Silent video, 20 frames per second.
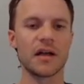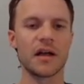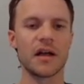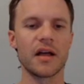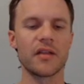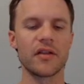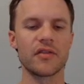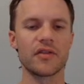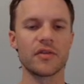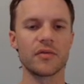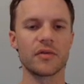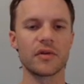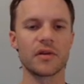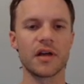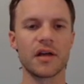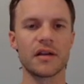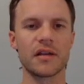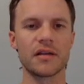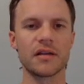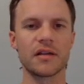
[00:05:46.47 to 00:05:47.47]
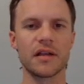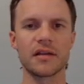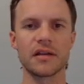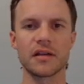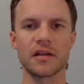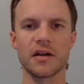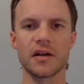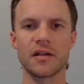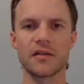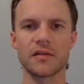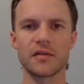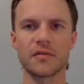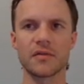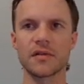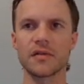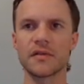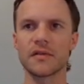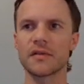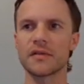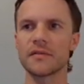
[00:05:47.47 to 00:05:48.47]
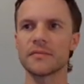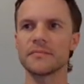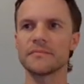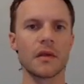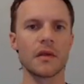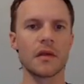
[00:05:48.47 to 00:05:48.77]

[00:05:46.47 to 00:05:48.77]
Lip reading: that there weren't unintended consequences.